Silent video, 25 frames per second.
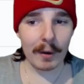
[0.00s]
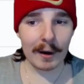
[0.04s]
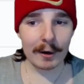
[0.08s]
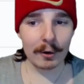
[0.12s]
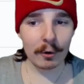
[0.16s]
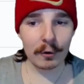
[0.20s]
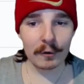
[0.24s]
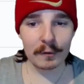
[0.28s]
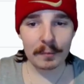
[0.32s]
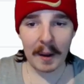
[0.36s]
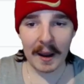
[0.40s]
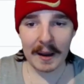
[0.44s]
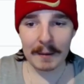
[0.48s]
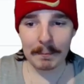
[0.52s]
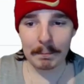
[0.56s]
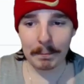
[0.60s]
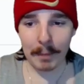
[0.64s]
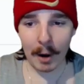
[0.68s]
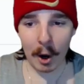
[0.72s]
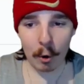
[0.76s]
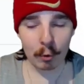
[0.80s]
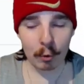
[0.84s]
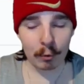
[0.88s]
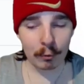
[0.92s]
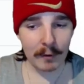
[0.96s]
who's made
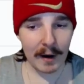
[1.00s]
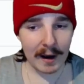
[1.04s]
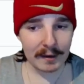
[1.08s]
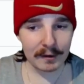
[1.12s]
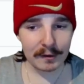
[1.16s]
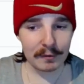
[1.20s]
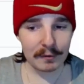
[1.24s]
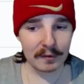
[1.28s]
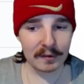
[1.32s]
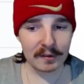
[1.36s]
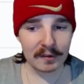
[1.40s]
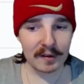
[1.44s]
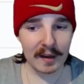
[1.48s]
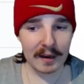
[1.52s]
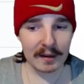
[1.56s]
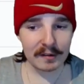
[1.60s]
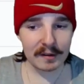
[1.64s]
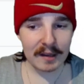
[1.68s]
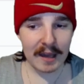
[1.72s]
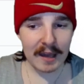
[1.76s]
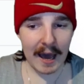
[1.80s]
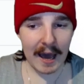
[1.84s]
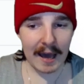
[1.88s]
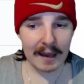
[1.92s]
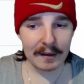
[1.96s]
bulk runs for
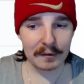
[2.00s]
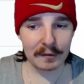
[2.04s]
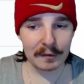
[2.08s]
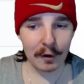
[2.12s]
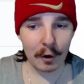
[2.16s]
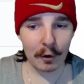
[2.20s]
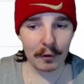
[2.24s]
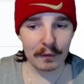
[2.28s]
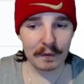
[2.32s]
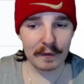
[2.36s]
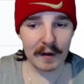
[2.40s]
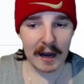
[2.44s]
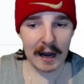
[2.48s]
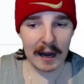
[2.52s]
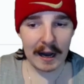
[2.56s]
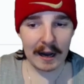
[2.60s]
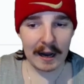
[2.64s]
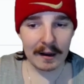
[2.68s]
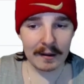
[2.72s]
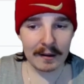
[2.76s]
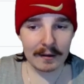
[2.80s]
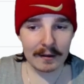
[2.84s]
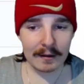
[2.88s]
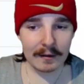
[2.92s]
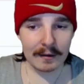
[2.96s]
CSK so far.
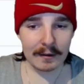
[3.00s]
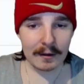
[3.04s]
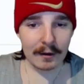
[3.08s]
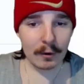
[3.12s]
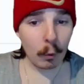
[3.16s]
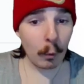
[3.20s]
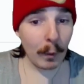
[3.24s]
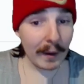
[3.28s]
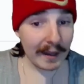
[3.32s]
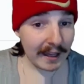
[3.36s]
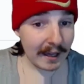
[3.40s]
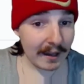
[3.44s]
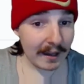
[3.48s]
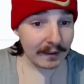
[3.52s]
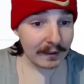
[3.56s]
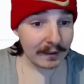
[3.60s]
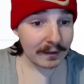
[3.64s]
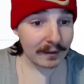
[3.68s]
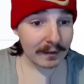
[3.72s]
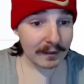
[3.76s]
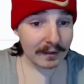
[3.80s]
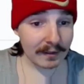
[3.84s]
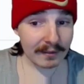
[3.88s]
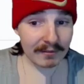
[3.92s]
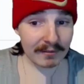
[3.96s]
Wickets?